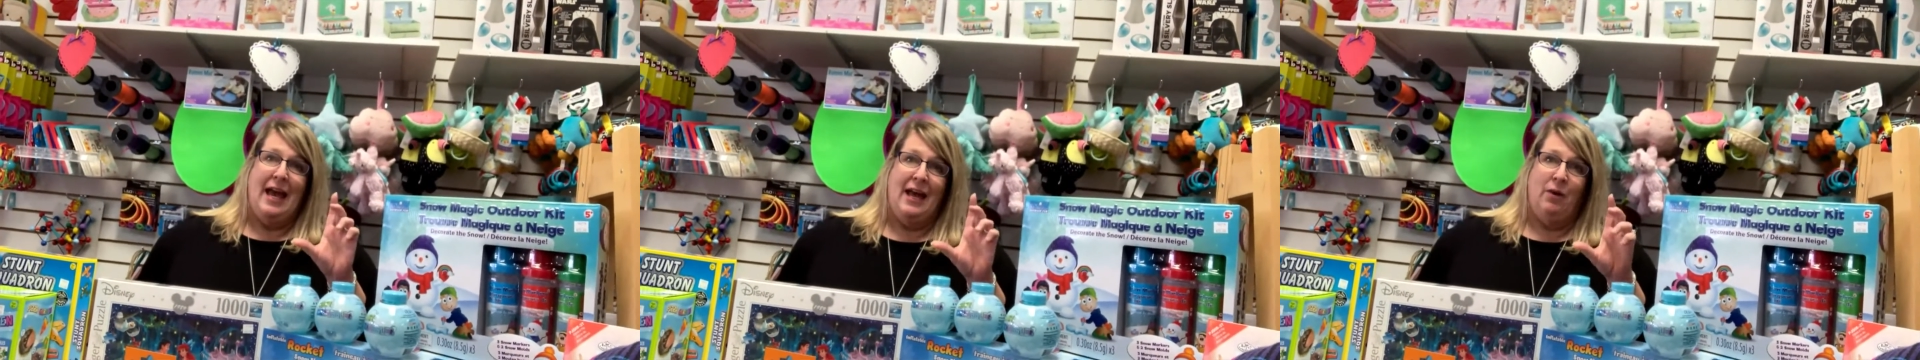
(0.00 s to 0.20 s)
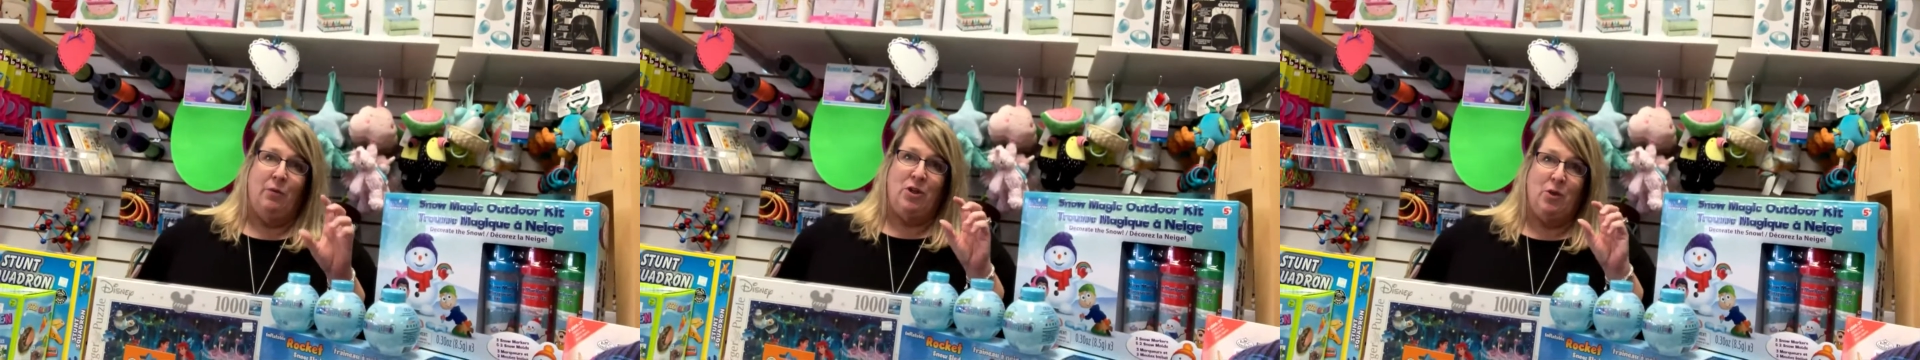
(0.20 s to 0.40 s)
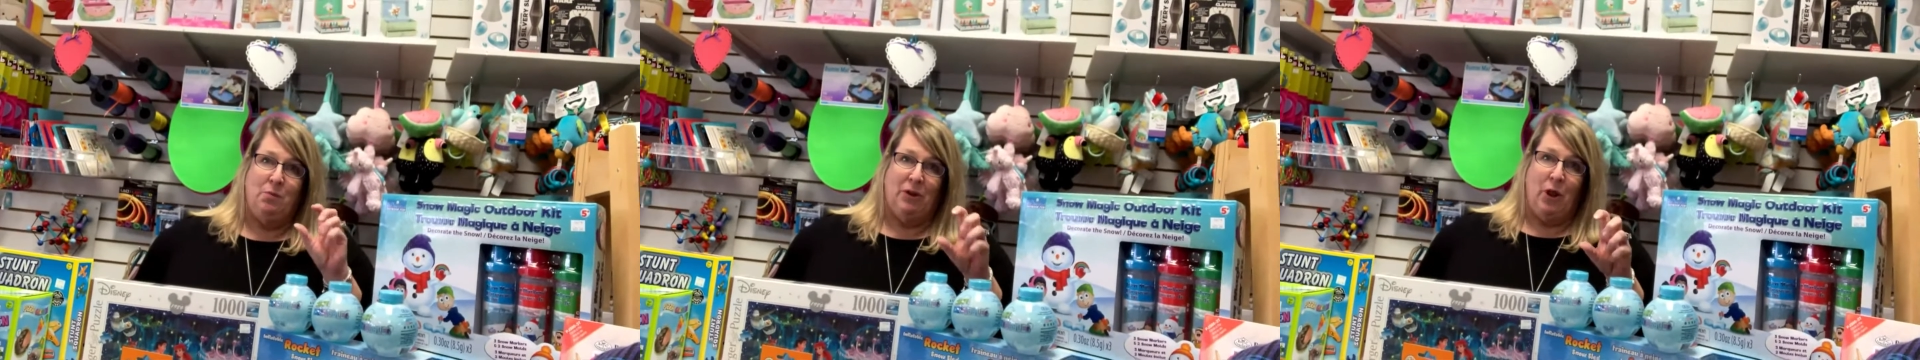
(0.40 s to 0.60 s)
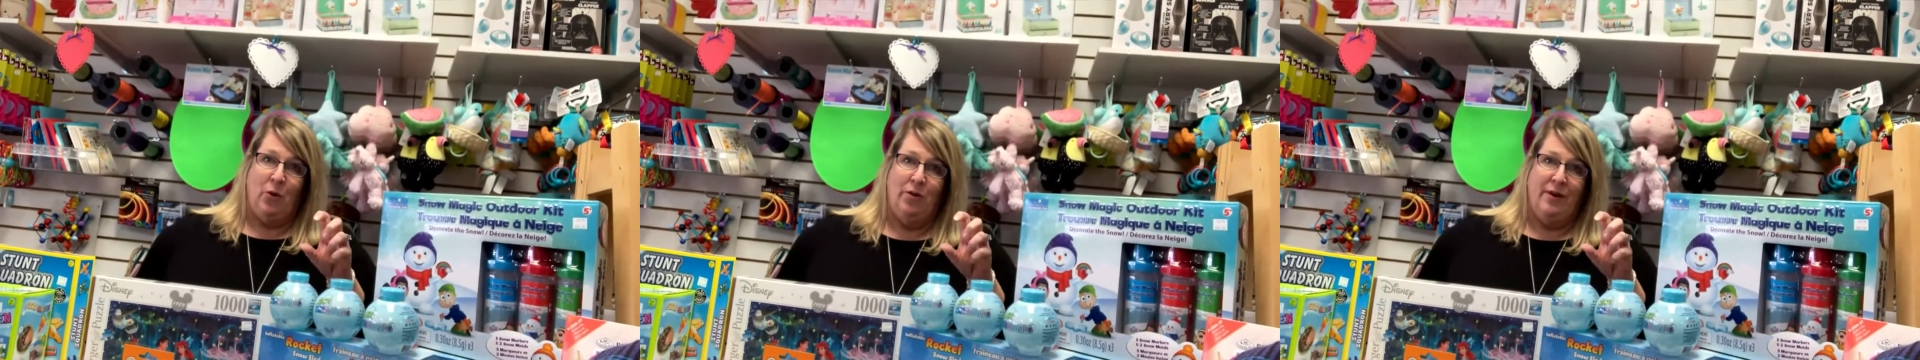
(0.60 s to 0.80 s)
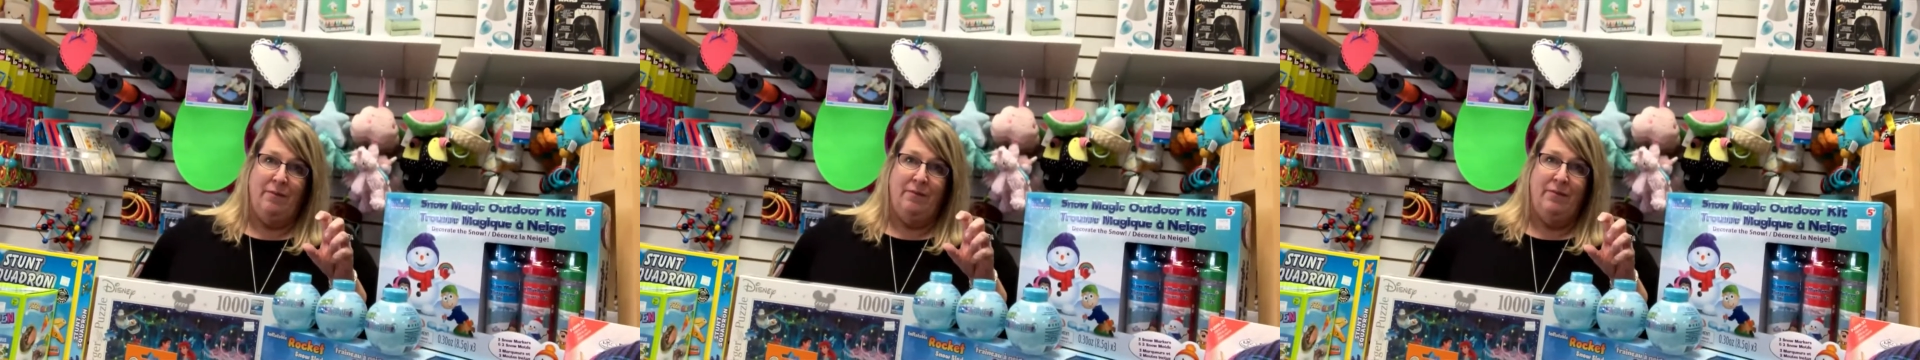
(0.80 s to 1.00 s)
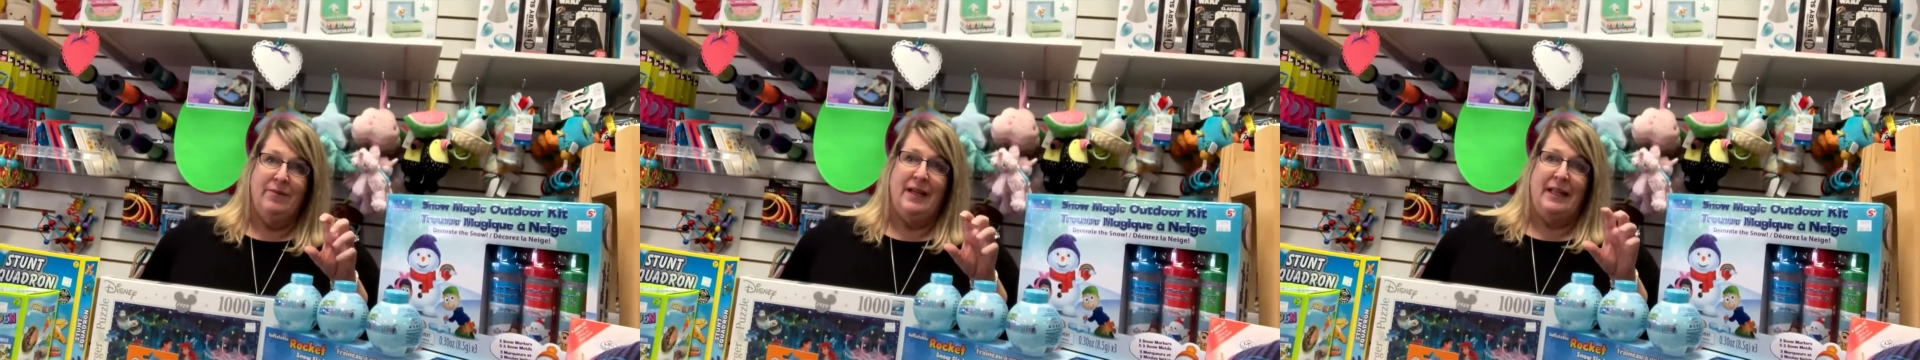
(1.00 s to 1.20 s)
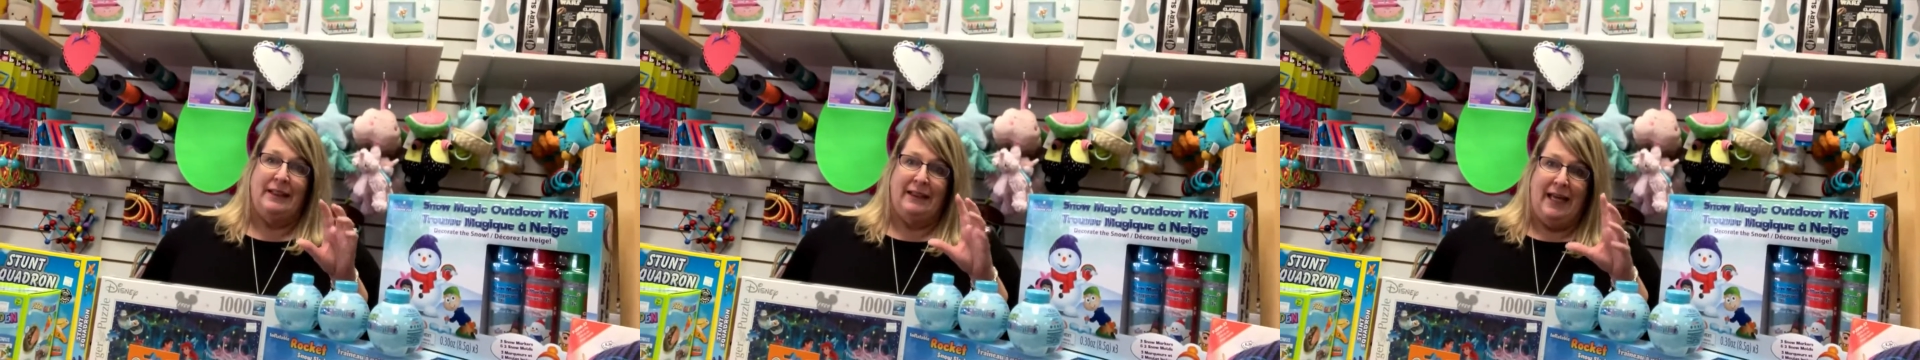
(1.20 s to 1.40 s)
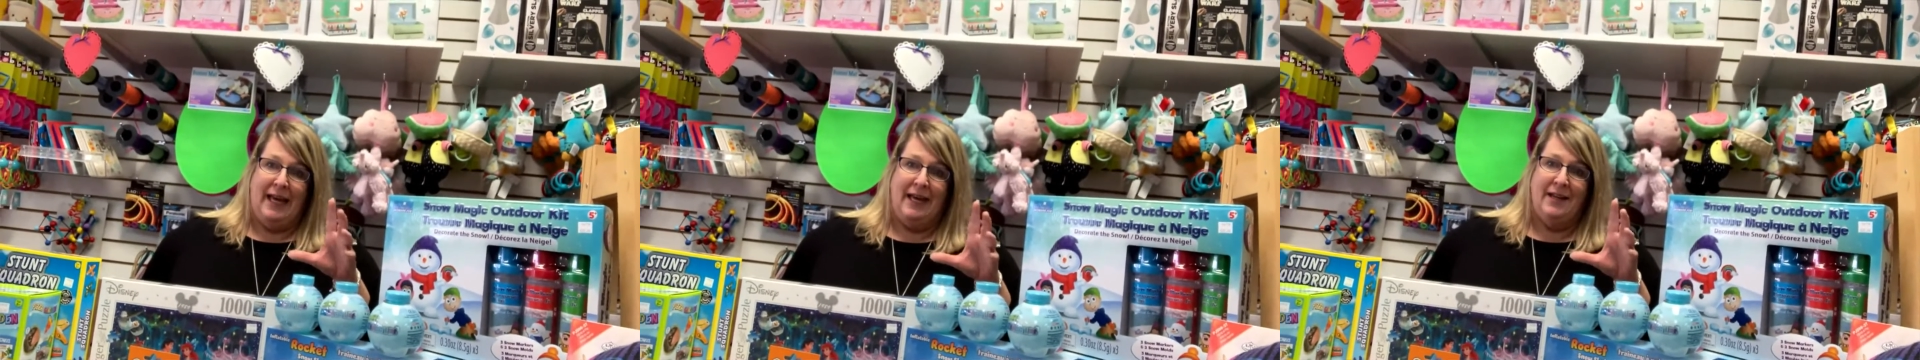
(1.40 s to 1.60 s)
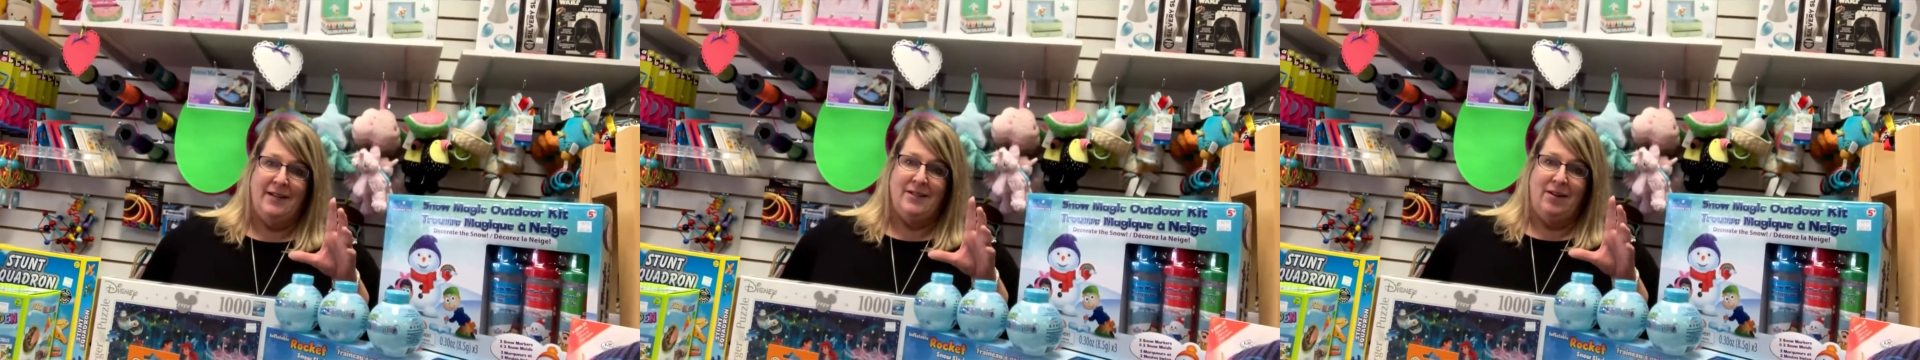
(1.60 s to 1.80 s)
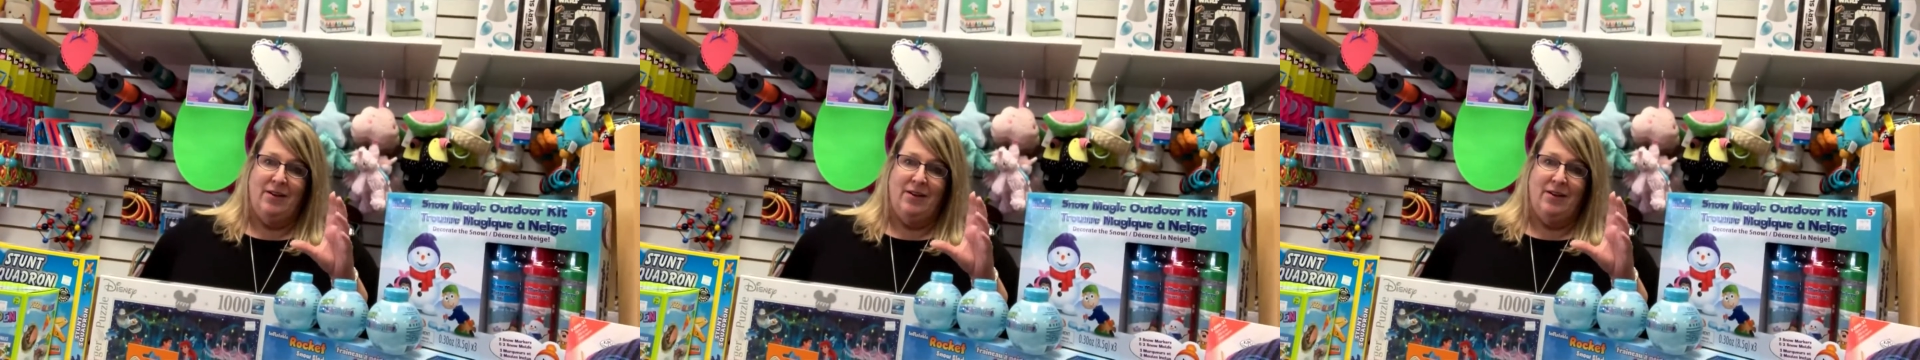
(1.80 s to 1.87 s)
And when you blow okay. them, they land